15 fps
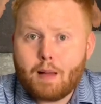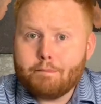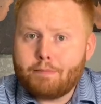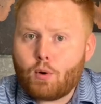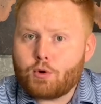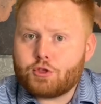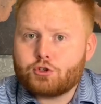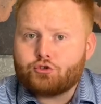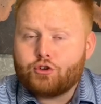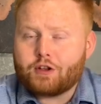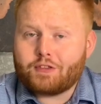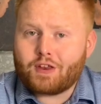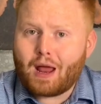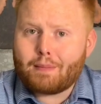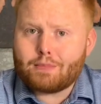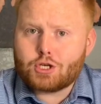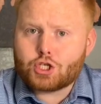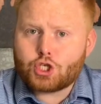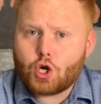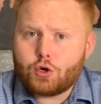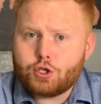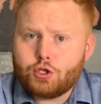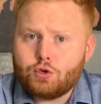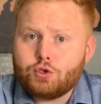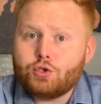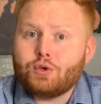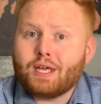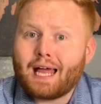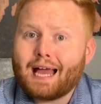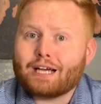But with a trick that I'm going to show you, you
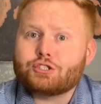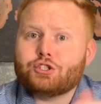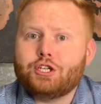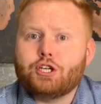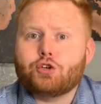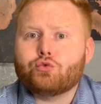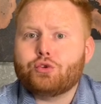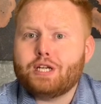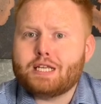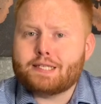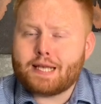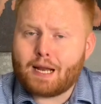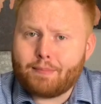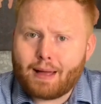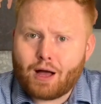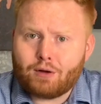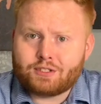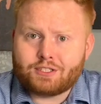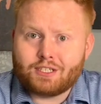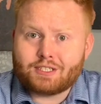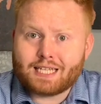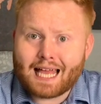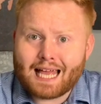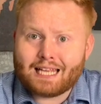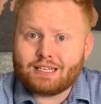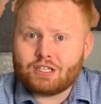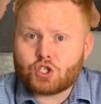can actually increase that amount to 10,